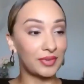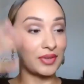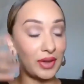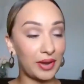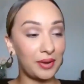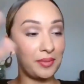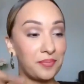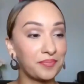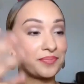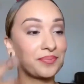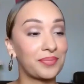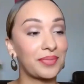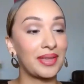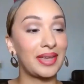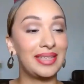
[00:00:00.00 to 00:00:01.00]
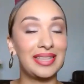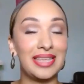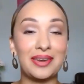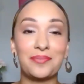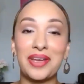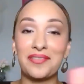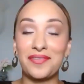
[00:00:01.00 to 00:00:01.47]
Okay, and
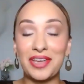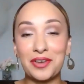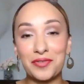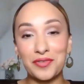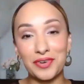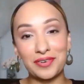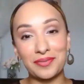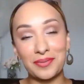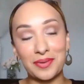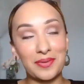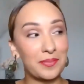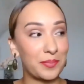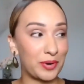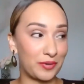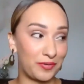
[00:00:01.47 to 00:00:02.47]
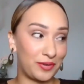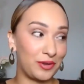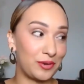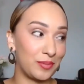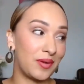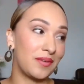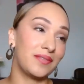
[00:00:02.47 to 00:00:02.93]
then my favorite
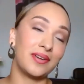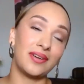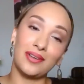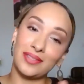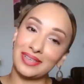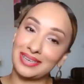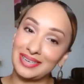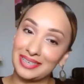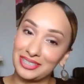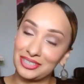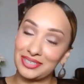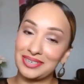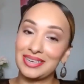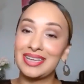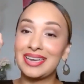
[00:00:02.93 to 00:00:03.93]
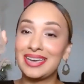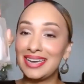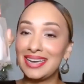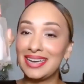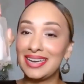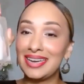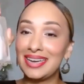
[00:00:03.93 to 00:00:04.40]
perfume of all the collection
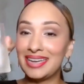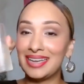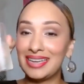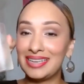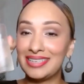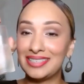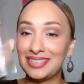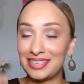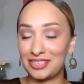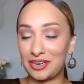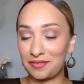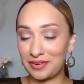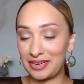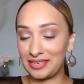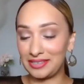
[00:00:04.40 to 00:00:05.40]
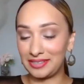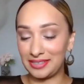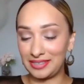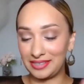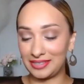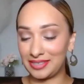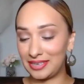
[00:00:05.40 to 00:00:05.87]
is the JAFRA
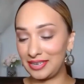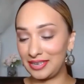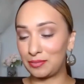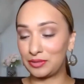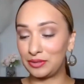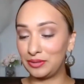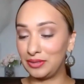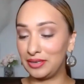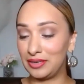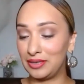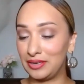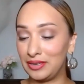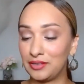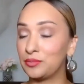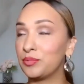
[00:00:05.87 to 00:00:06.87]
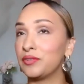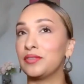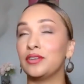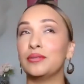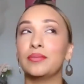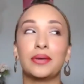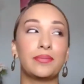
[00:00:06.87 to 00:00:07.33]
Essence. I absolutely love this
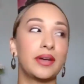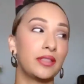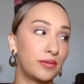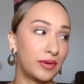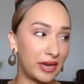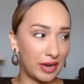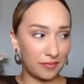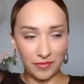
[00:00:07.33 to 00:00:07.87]
perfume. And by the way, I'm